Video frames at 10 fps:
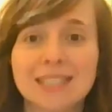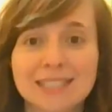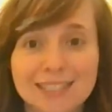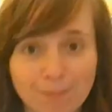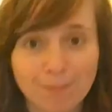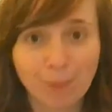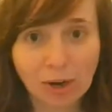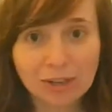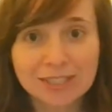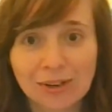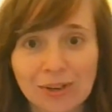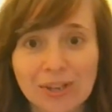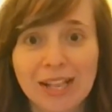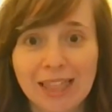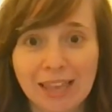is smart or
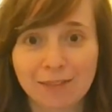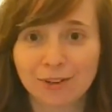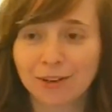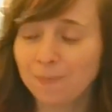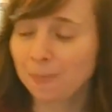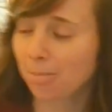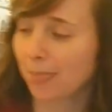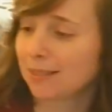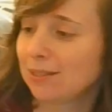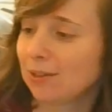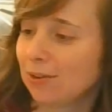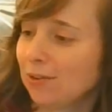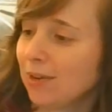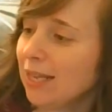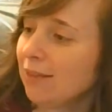clever. So